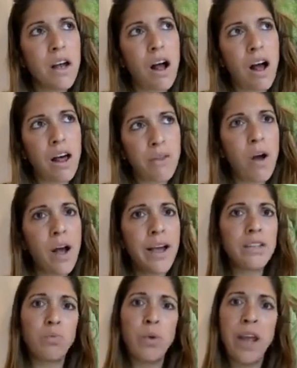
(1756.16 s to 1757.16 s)

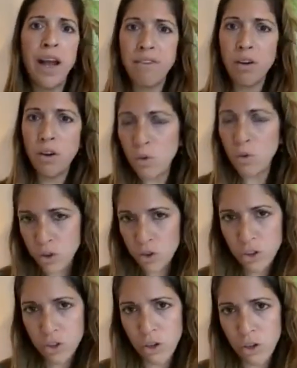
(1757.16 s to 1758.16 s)
Otherwise, we have a
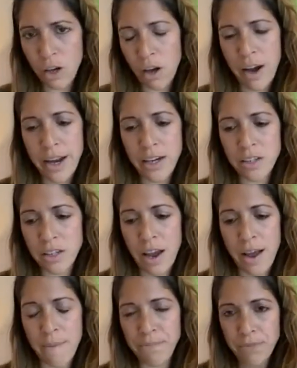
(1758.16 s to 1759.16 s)
launch guide
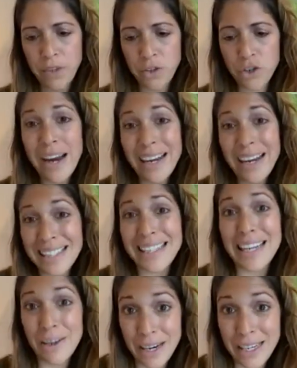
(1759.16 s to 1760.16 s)
training
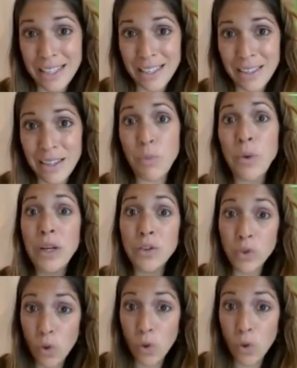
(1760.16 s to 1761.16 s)
series that we
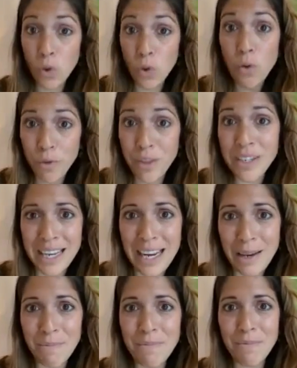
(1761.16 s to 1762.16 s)
taught for the
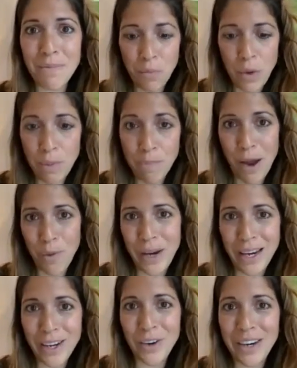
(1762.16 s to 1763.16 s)
team week by
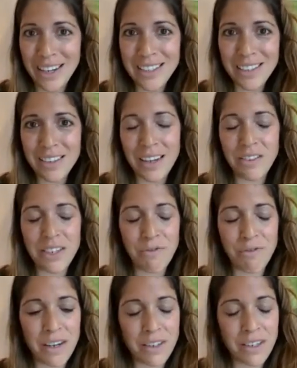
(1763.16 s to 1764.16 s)
week on each
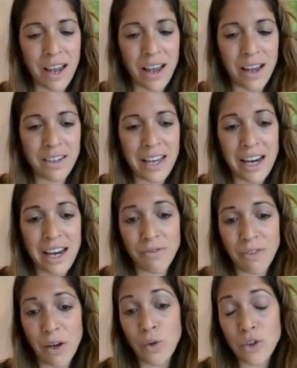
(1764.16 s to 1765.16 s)
different stage of
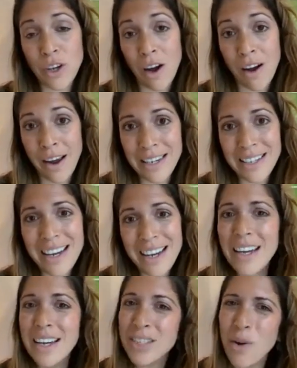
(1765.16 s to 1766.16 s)
the launch guide.
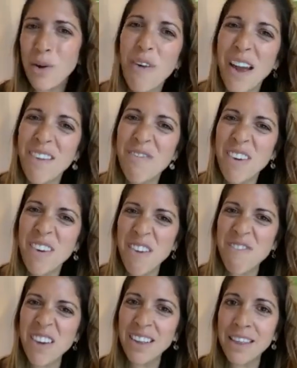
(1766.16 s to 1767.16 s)
So if I
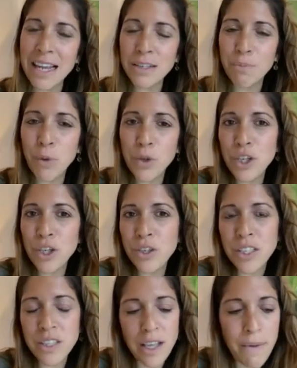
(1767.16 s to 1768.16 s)
feel that that's more
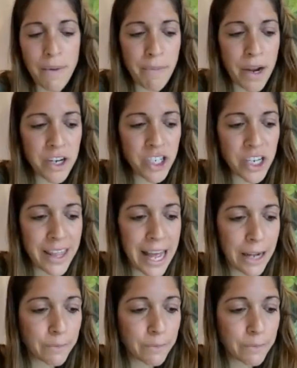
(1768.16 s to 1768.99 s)
suited to them, I might share that.